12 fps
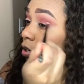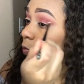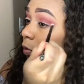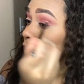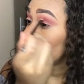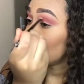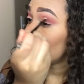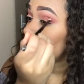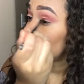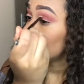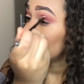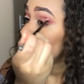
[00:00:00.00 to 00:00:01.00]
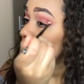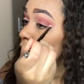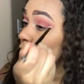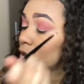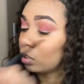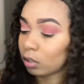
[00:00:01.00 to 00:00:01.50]
just blend it out.
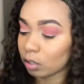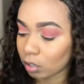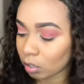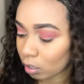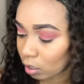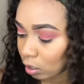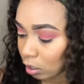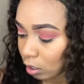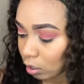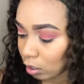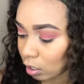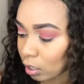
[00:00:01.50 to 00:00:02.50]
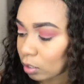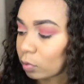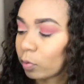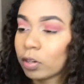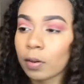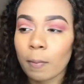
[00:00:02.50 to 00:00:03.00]
And the next
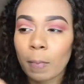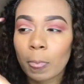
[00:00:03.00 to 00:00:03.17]
one,